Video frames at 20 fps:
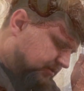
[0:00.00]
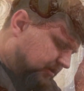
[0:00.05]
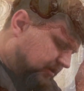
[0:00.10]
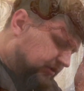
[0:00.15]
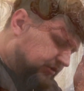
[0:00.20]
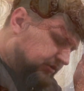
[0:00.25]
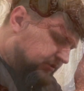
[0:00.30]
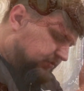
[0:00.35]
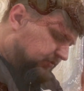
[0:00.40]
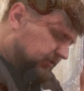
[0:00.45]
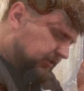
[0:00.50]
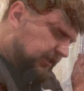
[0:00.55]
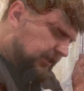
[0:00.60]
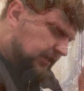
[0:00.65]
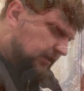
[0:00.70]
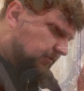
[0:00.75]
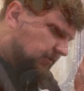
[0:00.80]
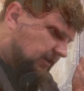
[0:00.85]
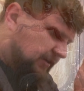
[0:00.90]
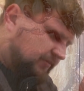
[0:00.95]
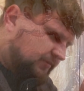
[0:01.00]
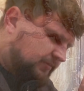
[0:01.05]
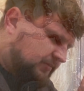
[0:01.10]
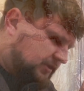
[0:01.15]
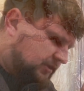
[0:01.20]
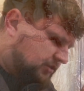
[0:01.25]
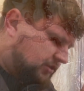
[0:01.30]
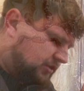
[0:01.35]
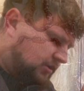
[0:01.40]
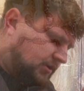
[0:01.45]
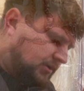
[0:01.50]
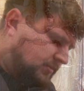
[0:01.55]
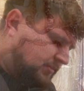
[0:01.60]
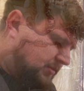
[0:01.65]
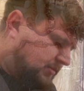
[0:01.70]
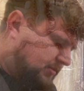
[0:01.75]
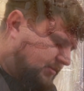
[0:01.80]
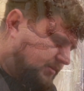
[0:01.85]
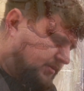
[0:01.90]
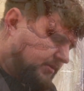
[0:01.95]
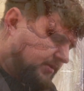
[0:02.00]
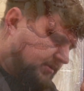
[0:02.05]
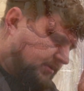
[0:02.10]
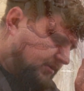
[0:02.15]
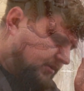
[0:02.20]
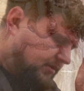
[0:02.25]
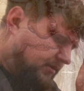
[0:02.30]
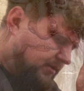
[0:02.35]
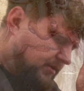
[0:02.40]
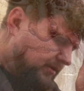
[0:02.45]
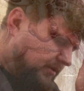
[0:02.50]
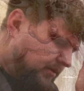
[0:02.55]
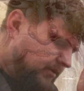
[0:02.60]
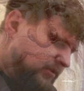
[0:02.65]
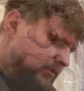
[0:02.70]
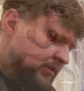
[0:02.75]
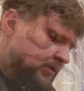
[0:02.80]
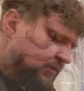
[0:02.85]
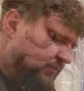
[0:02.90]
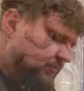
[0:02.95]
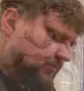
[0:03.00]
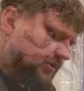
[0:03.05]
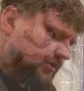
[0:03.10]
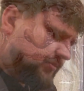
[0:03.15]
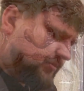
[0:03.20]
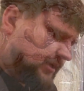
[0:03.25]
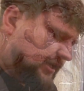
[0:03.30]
I just want to get away from this job. Don't want to be